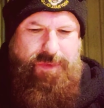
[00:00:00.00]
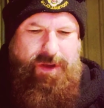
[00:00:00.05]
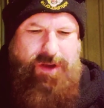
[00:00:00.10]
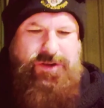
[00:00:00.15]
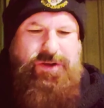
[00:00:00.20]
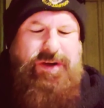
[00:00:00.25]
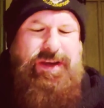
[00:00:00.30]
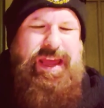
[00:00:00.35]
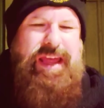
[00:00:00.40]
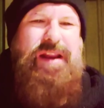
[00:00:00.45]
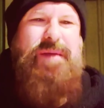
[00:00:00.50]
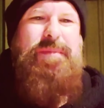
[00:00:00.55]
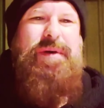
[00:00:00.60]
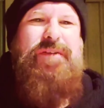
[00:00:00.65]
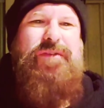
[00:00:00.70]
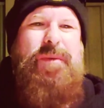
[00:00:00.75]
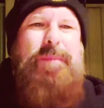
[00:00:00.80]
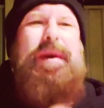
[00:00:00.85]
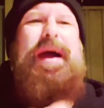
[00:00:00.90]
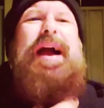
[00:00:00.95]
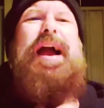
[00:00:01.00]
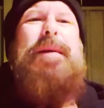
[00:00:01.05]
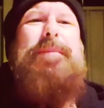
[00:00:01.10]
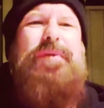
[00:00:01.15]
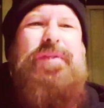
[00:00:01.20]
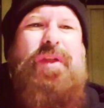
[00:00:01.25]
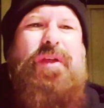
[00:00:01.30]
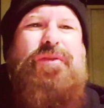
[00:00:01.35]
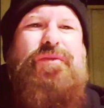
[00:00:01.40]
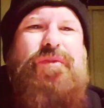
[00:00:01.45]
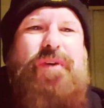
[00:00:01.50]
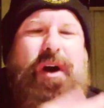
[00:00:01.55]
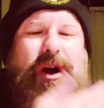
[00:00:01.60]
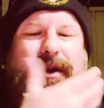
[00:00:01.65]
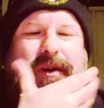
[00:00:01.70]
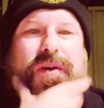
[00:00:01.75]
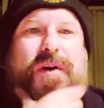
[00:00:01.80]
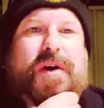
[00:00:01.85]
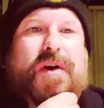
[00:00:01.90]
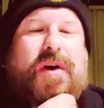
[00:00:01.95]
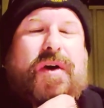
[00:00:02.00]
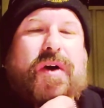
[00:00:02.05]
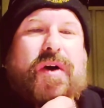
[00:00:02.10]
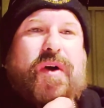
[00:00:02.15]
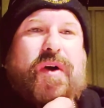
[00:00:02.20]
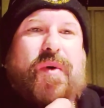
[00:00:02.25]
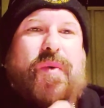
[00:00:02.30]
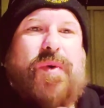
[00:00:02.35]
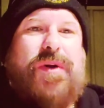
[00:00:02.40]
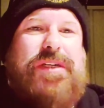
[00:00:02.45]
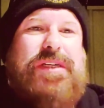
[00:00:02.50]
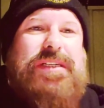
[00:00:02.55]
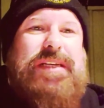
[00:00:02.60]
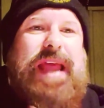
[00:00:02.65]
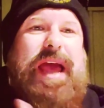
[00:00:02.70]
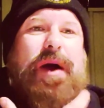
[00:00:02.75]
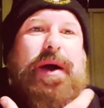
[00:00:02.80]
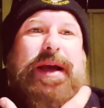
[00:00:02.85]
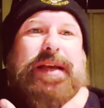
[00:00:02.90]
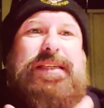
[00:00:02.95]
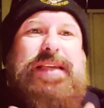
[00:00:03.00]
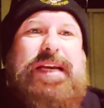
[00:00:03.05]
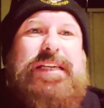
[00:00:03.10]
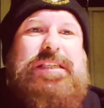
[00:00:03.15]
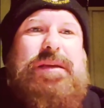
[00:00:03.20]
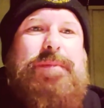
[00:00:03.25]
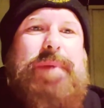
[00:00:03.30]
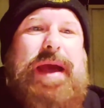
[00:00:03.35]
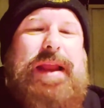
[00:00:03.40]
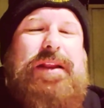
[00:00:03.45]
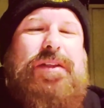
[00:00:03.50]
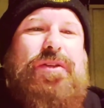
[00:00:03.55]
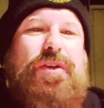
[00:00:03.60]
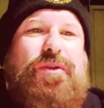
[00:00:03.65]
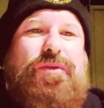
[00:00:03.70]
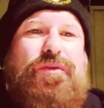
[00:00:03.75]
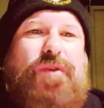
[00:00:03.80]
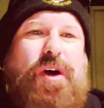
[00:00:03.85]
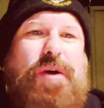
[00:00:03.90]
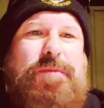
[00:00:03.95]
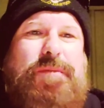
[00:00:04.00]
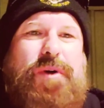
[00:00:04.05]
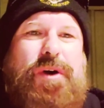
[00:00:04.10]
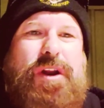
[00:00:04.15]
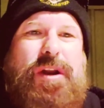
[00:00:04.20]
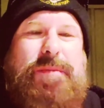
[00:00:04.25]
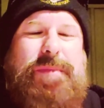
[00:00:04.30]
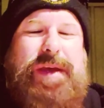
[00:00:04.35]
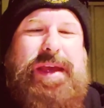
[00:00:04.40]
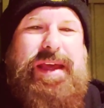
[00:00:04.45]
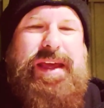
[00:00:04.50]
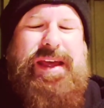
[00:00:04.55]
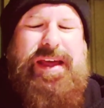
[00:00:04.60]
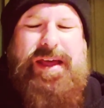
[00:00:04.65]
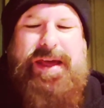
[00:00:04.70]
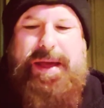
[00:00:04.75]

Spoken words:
So I'm getting a bit of it back up in the throat, which is now exacerbating the throat burn a bit.